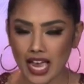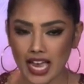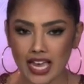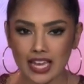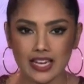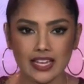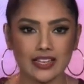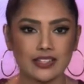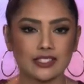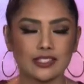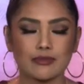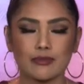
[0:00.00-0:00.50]

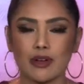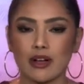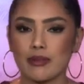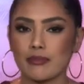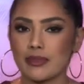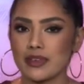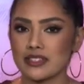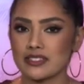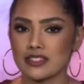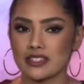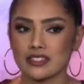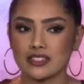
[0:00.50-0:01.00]
aiding small
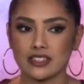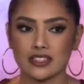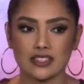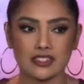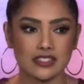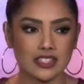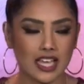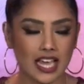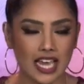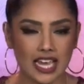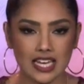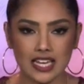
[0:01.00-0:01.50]

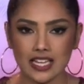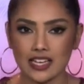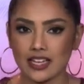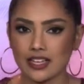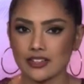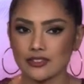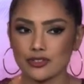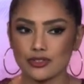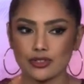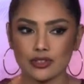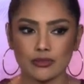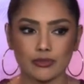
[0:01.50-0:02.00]
businesses, aiding
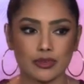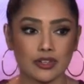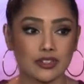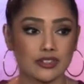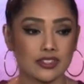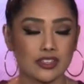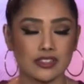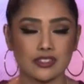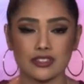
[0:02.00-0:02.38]
consumers?